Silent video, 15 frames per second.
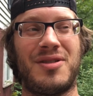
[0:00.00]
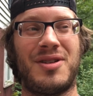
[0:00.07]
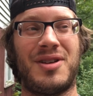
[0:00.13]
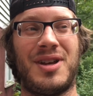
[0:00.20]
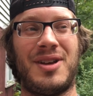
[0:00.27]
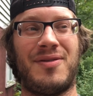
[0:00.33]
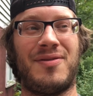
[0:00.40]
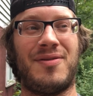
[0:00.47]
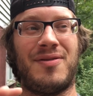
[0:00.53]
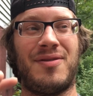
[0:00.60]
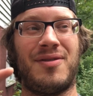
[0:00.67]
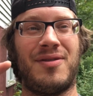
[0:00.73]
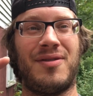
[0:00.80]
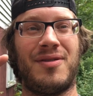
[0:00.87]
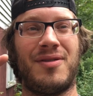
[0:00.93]
if
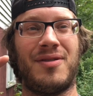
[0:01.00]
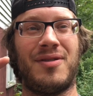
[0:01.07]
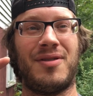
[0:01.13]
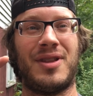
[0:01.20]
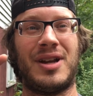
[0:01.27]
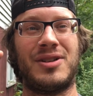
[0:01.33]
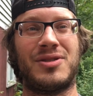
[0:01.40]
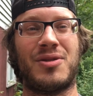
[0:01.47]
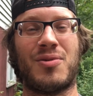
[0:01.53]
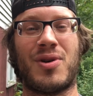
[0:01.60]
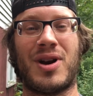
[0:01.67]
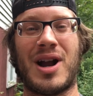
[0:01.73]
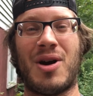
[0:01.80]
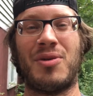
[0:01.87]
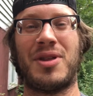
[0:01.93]
things don't
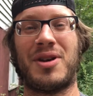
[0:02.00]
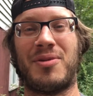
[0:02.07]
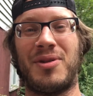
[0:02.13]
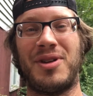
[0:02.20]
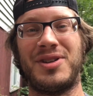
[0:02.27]
work out, then it really